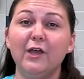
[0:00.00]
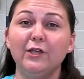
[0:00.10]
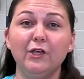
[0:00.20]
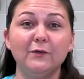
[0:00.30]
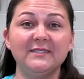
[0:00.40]

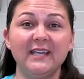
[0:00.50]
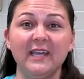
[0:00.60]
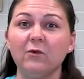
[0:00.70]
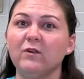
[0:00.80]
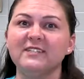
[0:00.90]

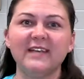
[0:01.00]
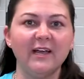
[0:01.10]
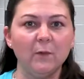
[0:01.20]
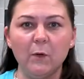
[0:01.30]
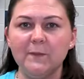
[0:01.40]
using
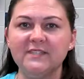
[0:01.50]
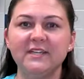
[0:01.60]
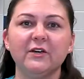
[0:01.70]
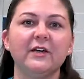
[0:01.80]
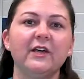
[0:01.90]
recyclable
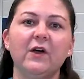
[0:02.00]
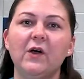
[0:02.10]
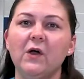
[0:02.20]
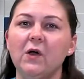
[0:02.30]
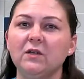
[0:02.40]

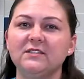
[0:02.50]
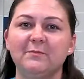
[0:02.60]
materials,